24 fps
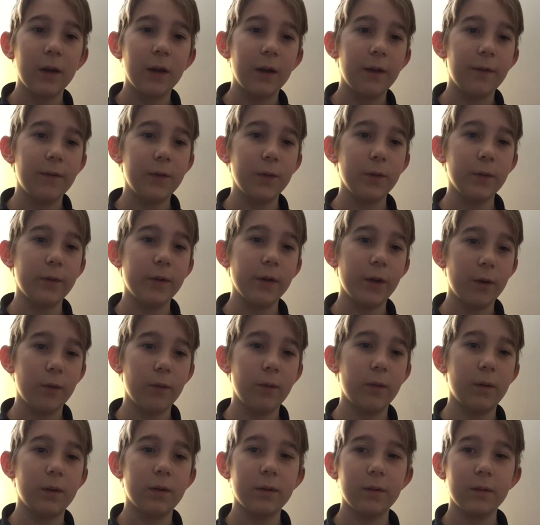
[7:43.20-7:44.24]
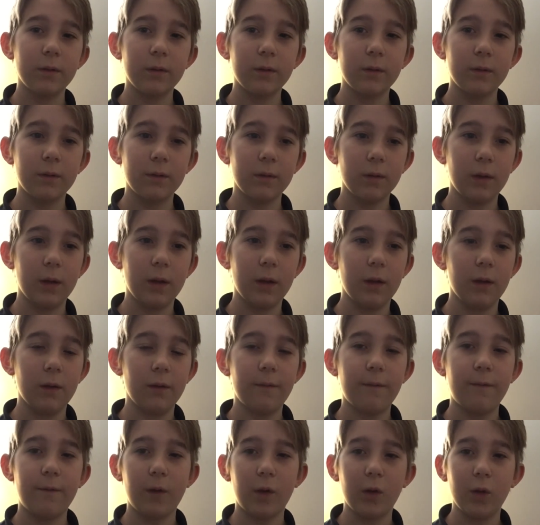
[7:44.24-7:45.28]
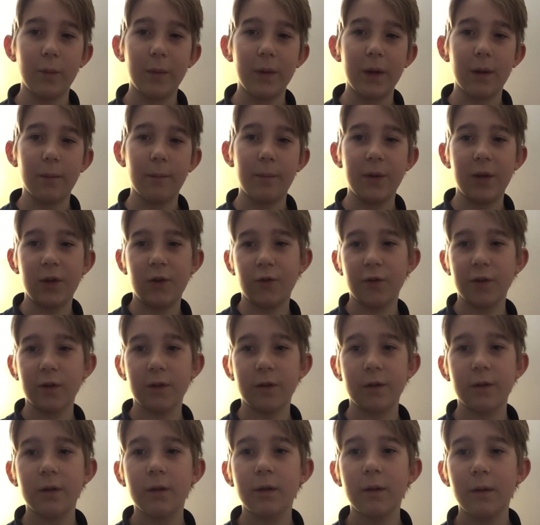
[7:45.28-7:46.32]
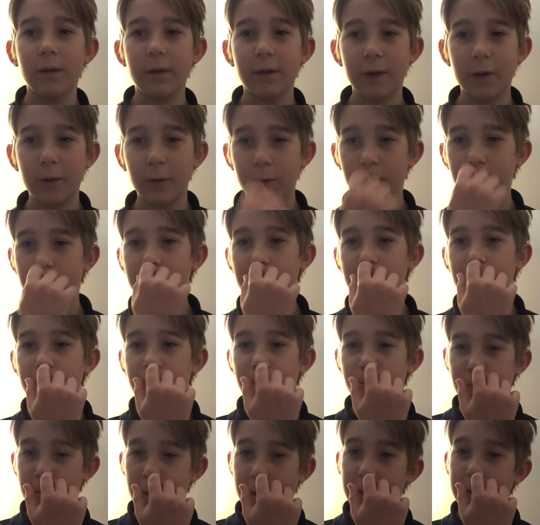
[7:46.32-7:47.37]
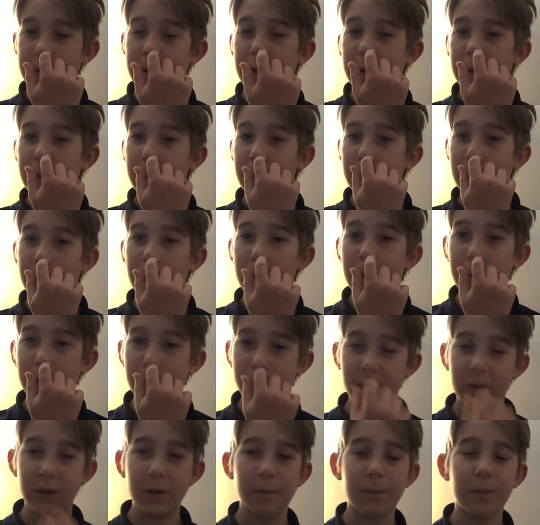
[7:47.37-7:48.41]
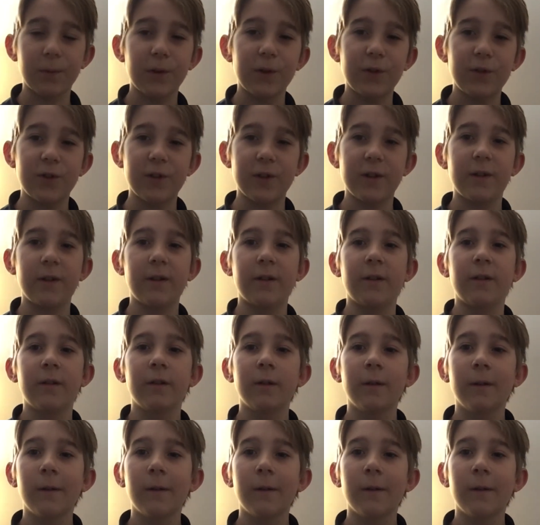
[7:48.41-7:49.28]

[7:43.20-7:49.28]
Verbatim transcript: if you go uh, follow me on Patreon, that would greatly be appreciated.